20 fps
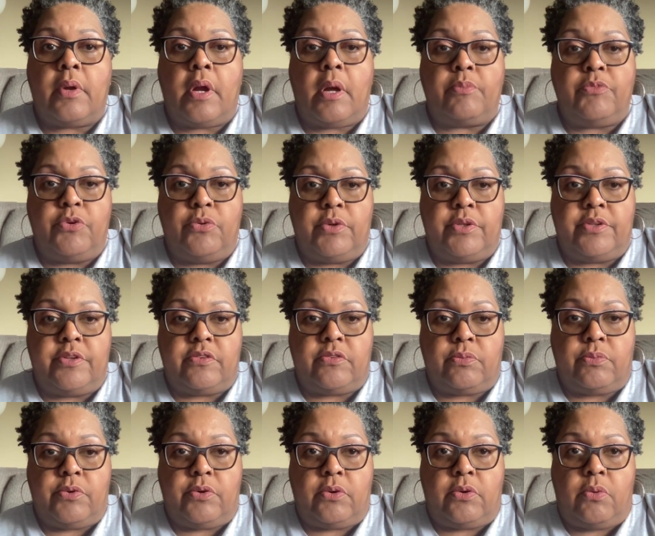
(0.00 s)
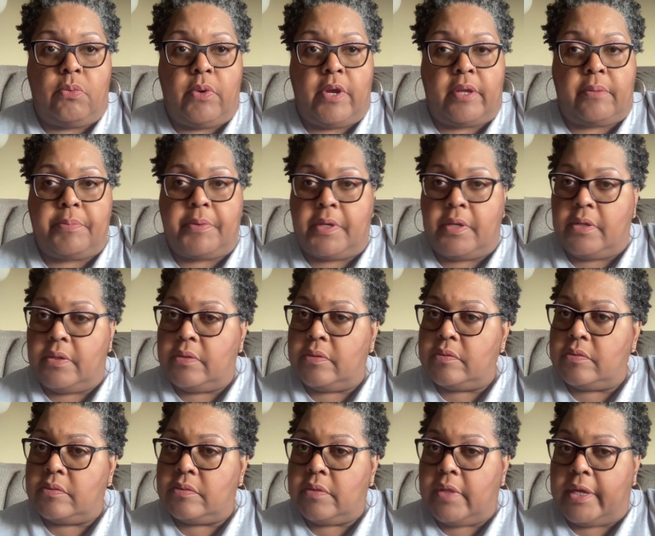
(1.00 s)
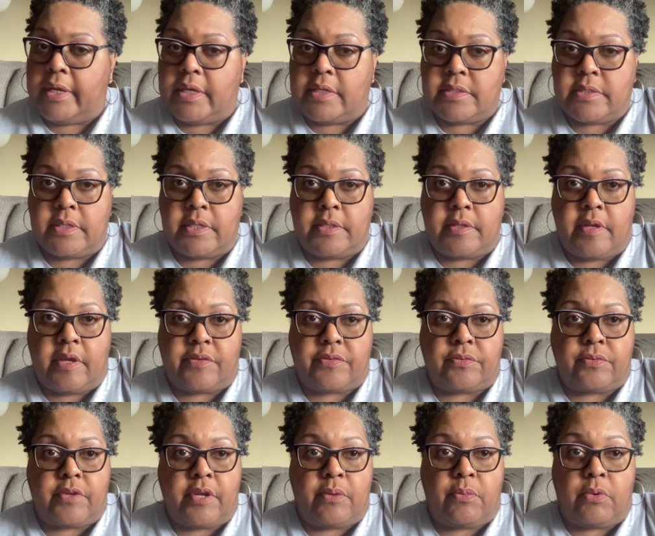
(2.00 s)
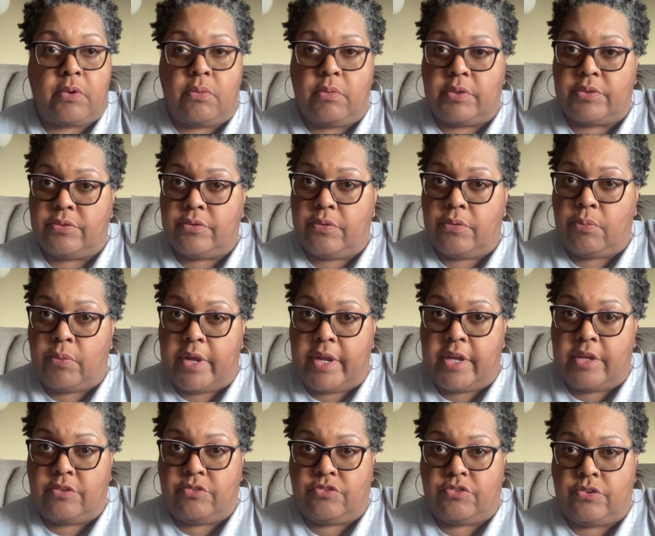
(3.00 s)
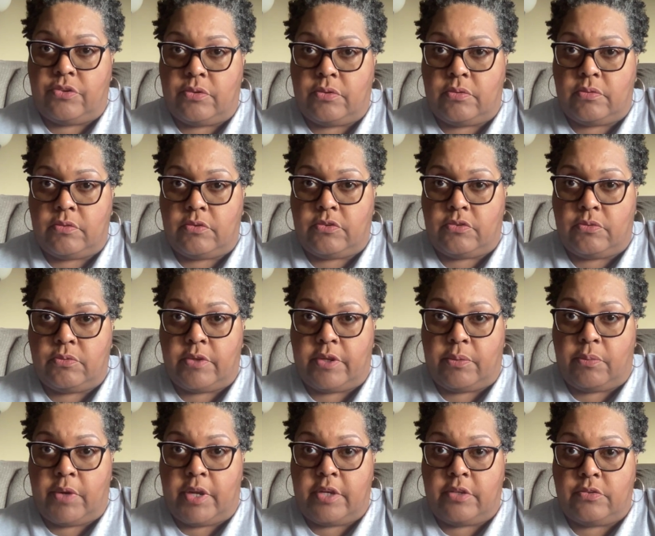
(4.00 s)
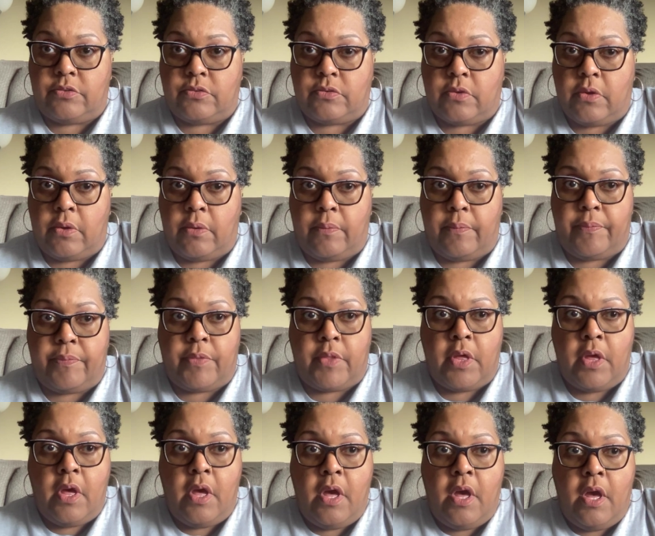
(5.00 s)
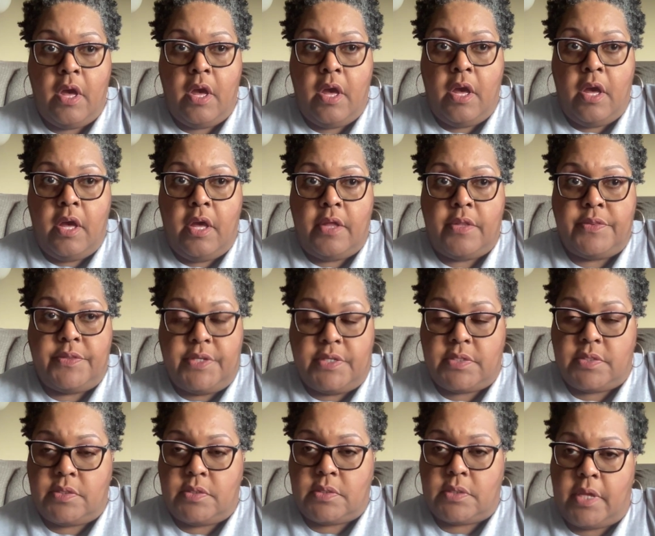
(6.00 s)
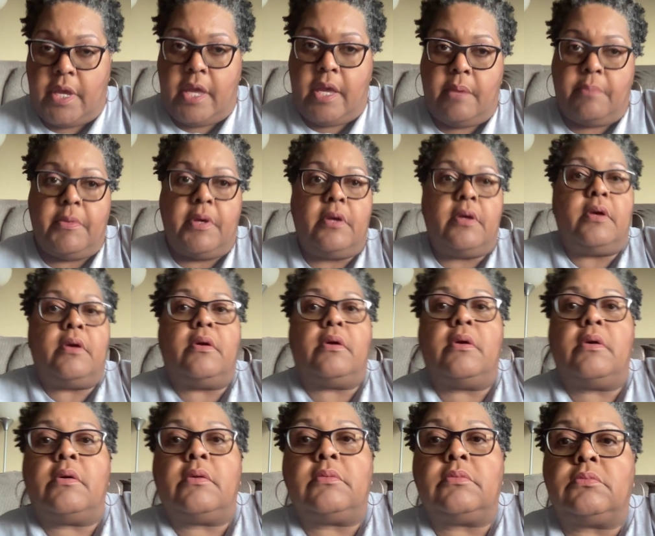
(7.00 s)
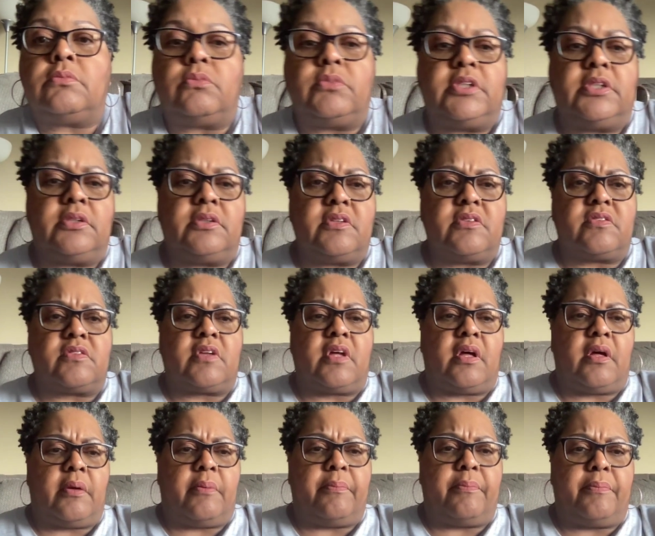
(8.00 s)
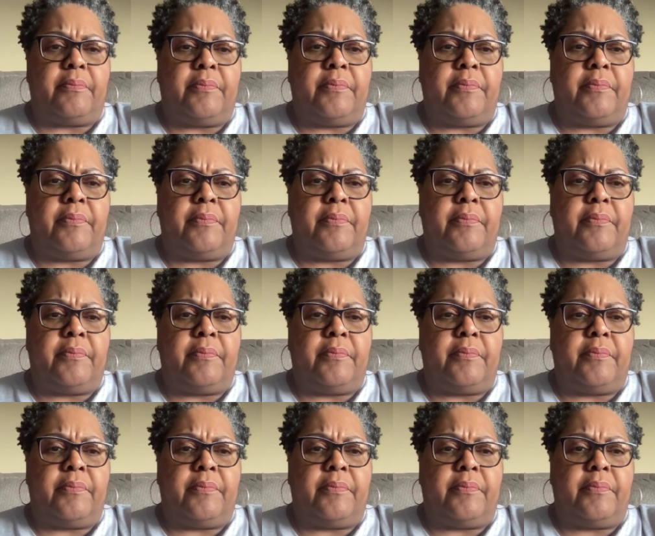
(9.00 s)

I'm doing this real quick because, like I said yesterday, we're going to the range, the shooting range. So, this just came. When did this come?